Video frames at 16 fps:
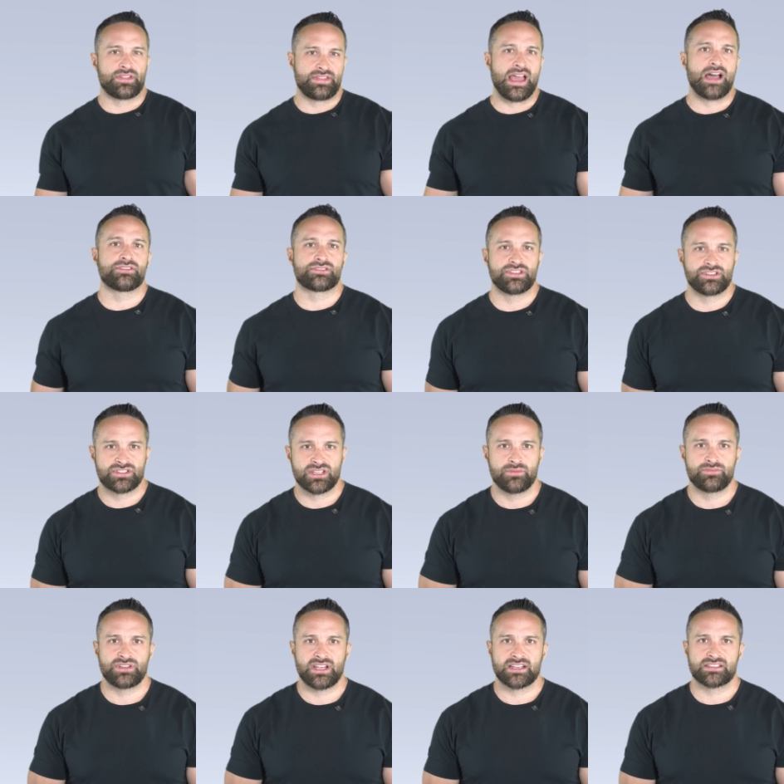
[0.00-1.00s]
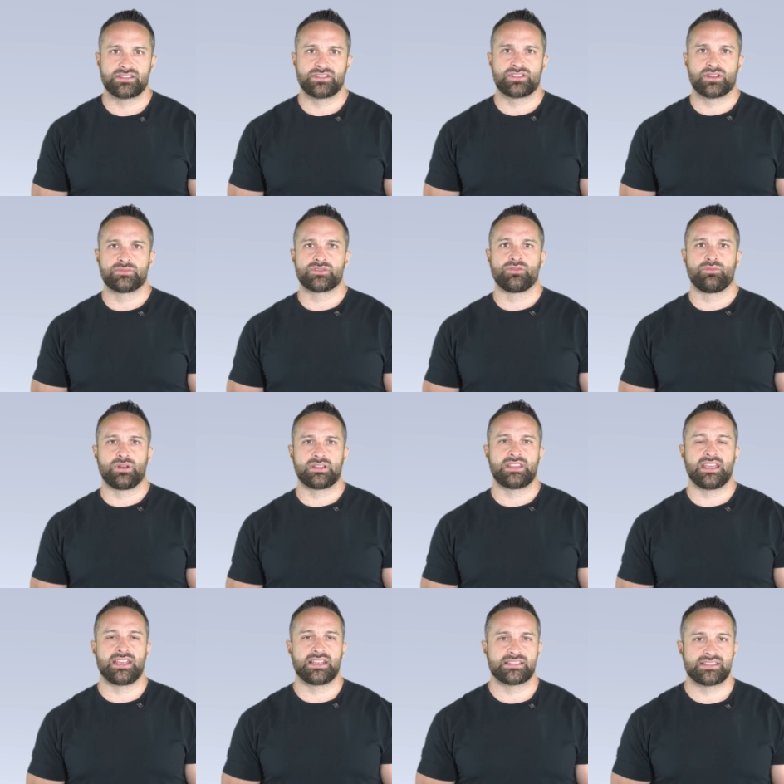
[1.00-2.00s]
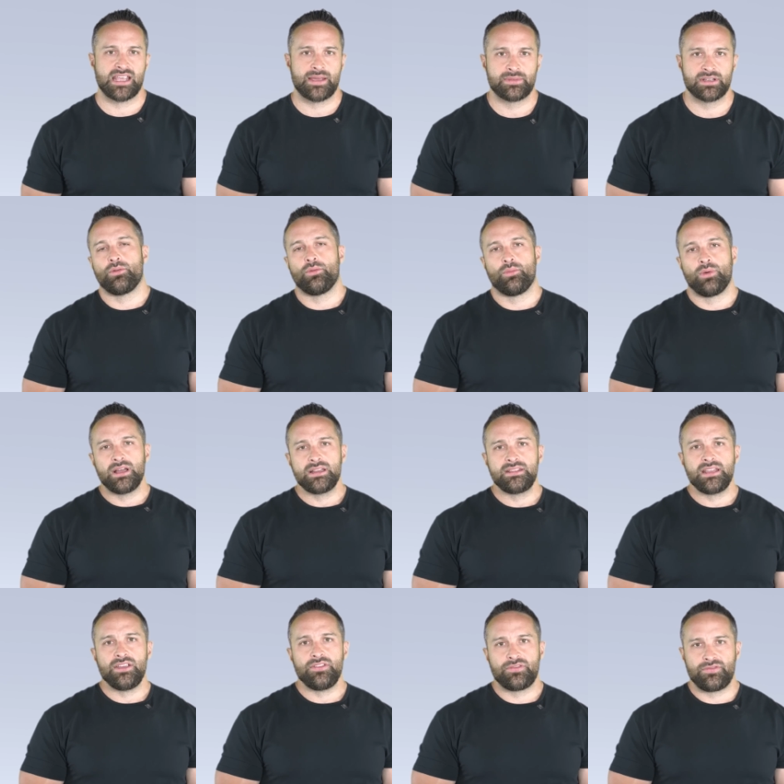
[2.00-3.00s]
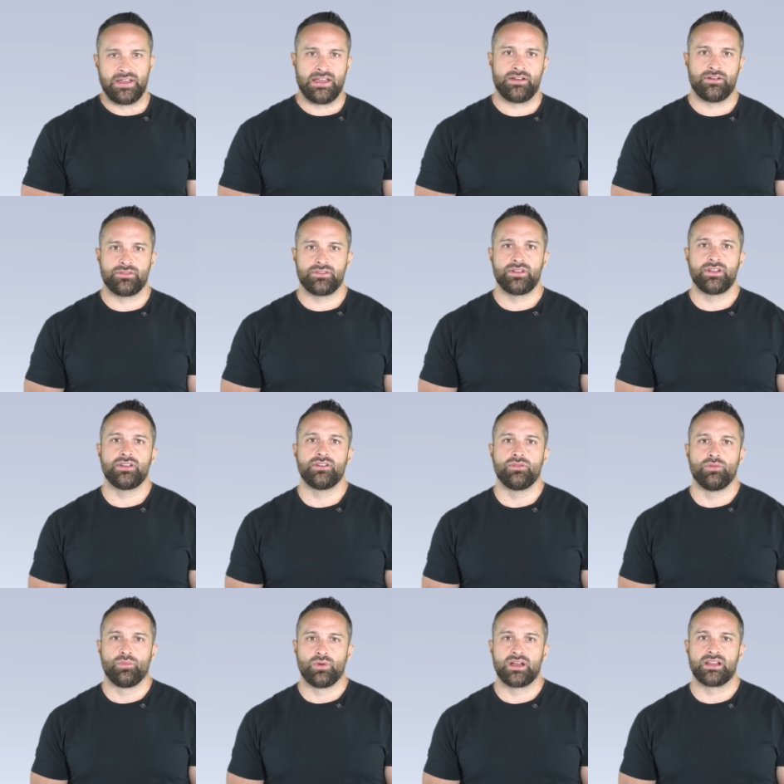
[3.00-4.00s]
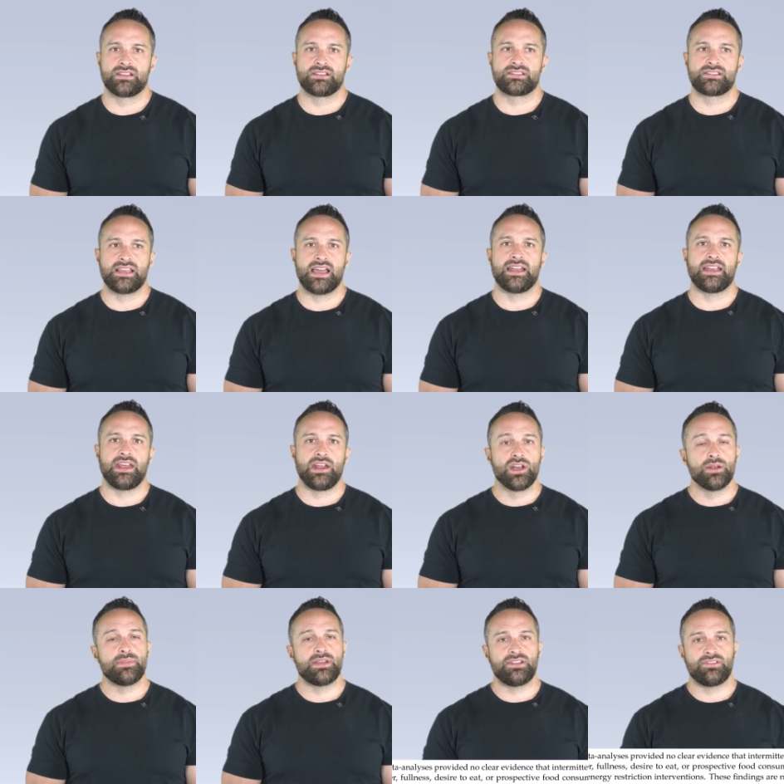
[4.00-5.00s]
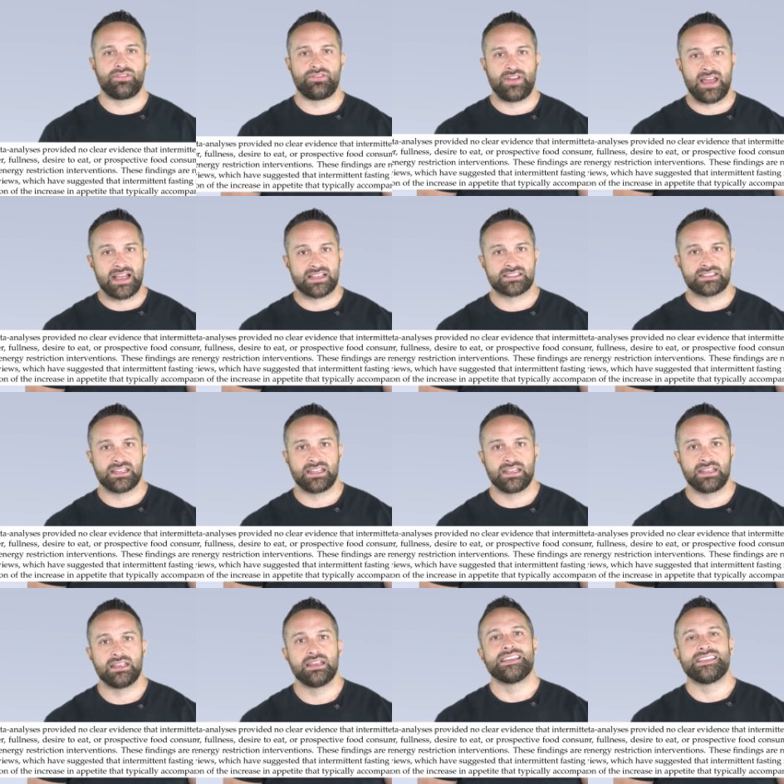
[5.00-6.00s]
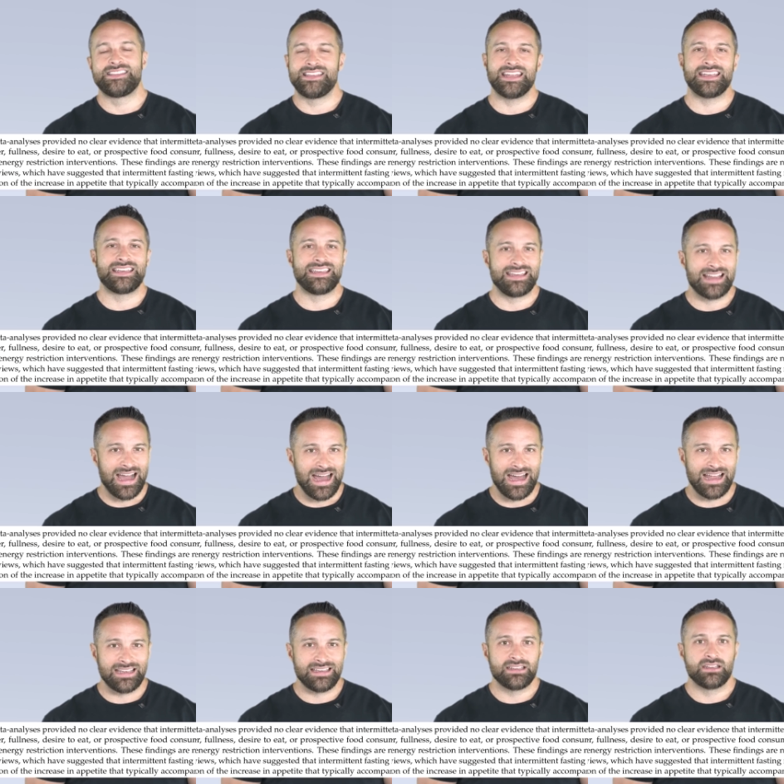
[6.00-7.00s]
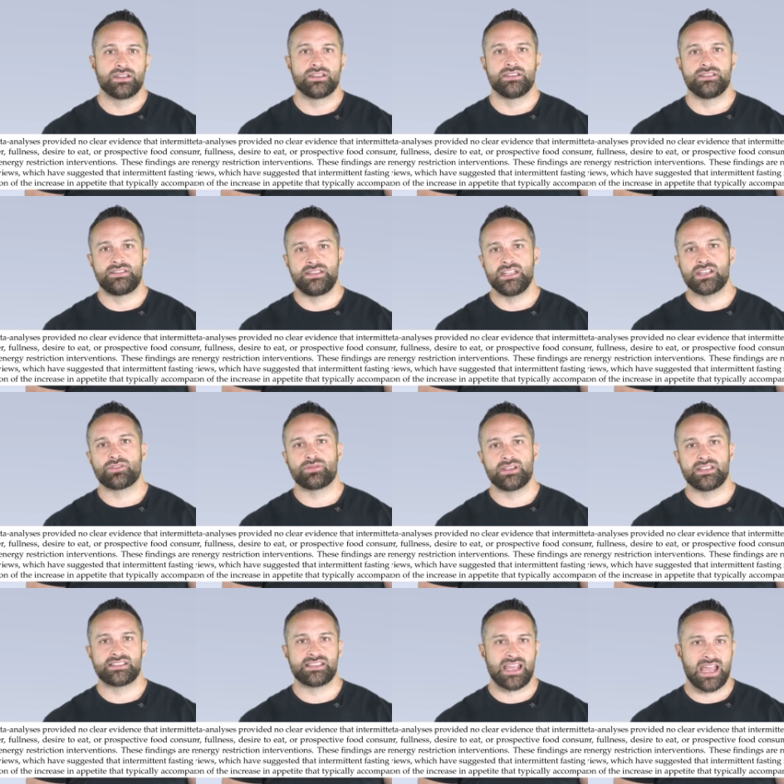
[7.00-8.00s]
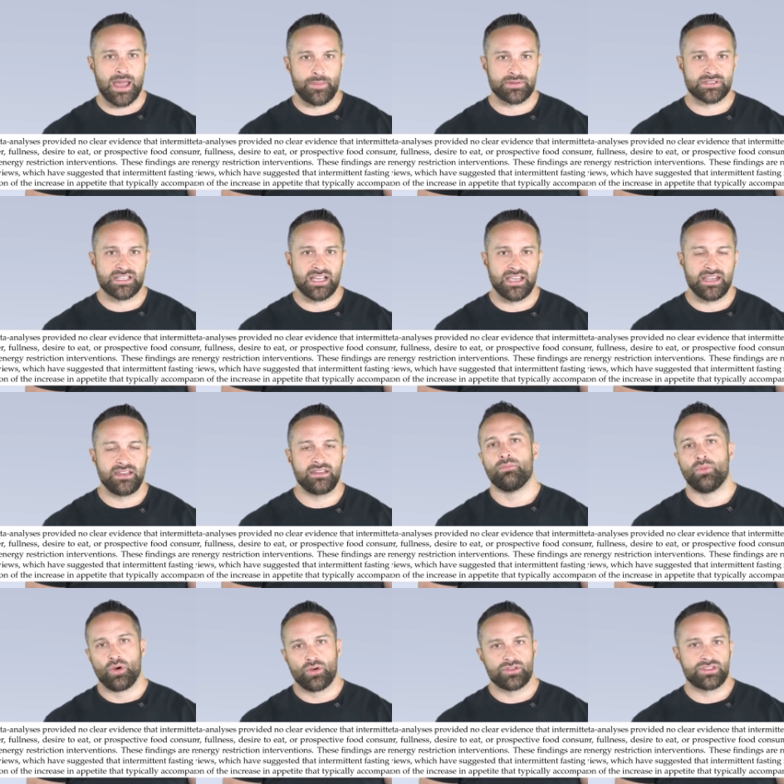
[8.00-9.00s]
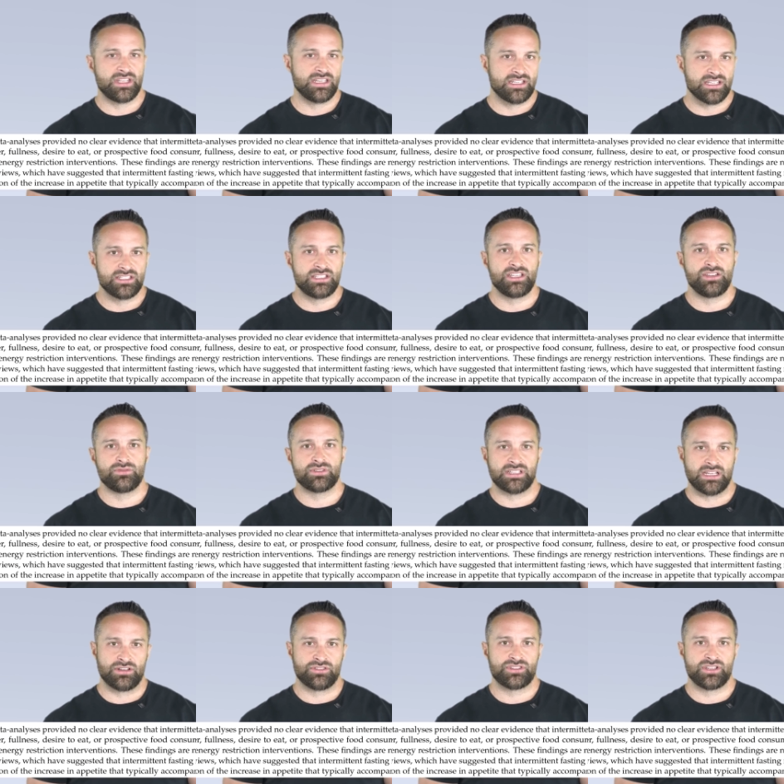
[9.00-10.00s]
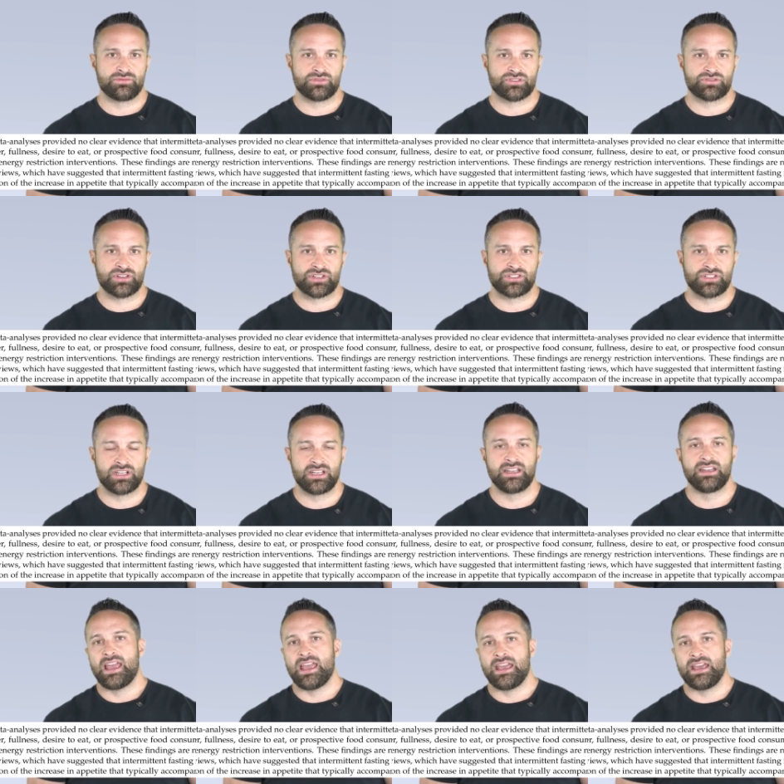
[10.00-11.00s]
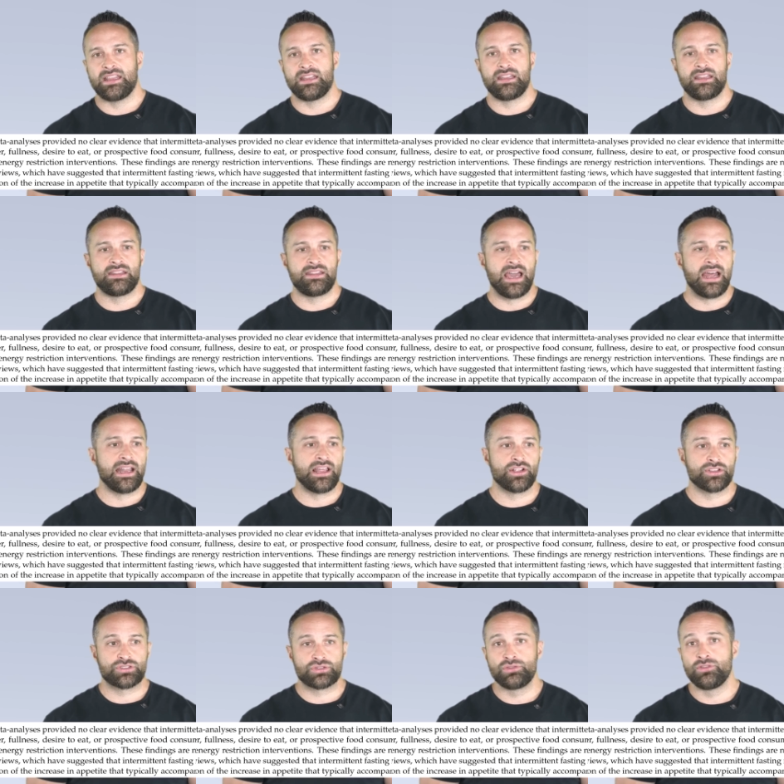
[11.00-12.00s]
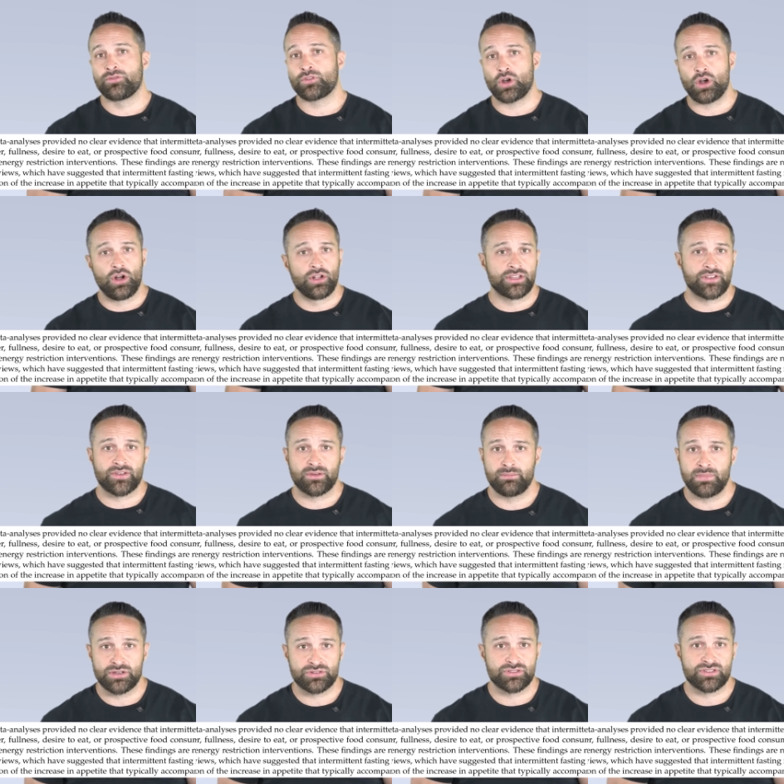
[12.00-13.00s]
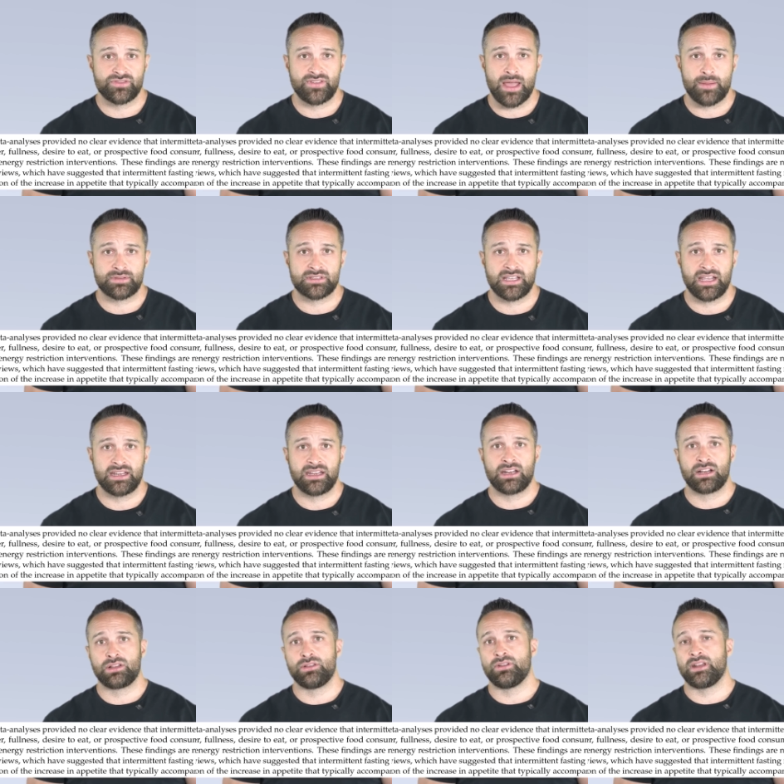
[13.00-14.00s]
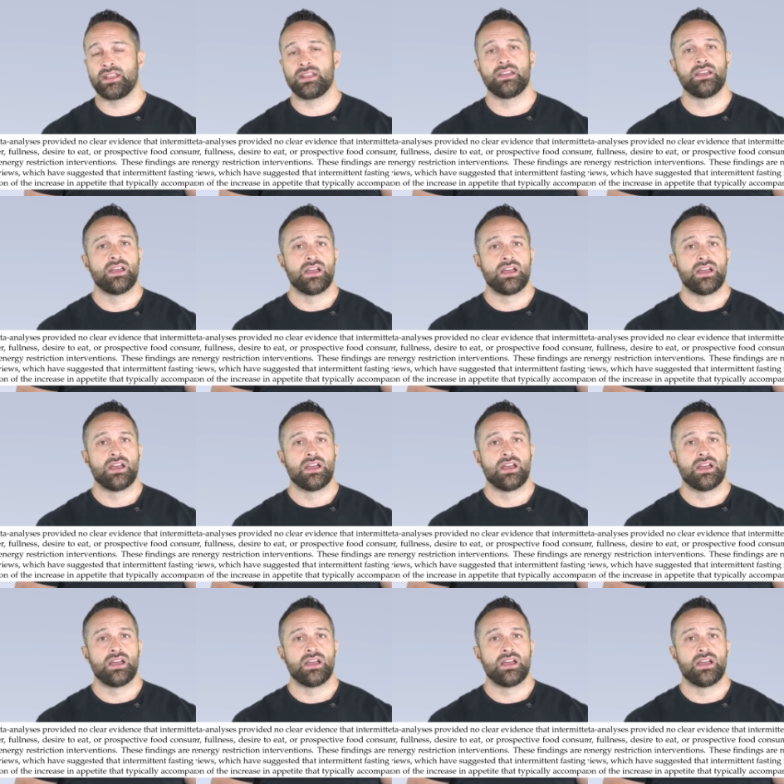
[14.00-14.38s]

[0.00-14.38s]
thousand subjects in terms of what they examined. What they found was that intermittent fasting did not decrease appetite more than continuous energy restriction. And that held true for all different measures of appetite, including